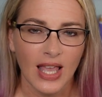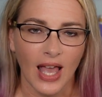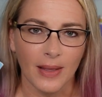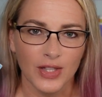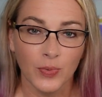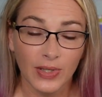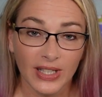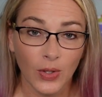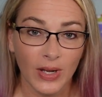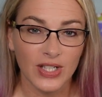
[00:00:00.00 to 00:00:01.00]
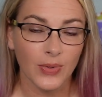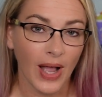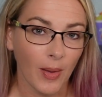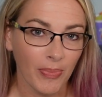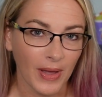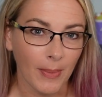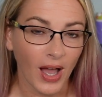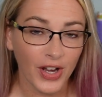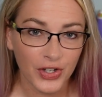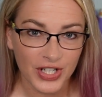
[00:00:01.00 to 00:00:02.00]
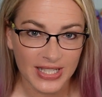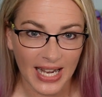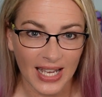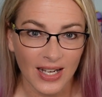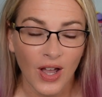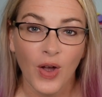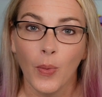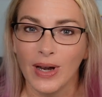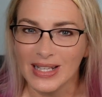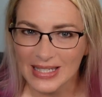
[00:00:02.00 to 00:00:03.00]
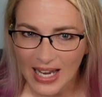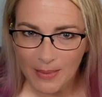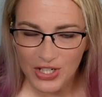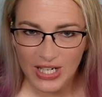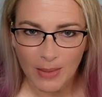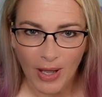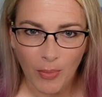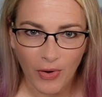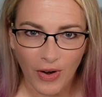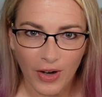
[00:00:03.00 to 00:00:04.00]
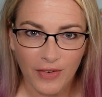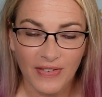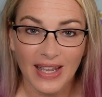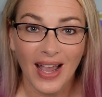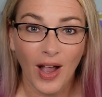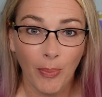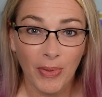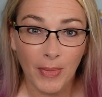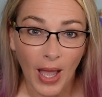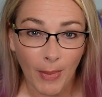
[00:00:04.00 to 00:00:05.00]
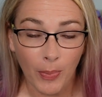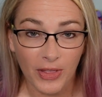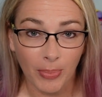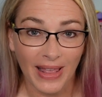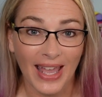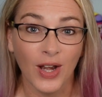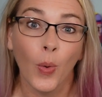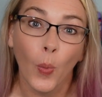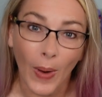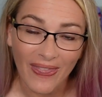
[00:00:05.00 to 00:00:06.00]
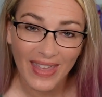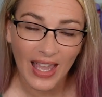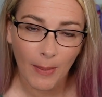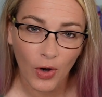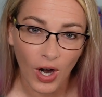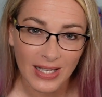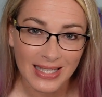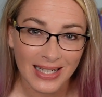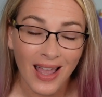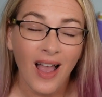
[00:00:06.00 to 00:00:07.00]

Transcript: Uh, it's really going to help them understand what is damaging about pornography, help them come up with a plan when they come across it.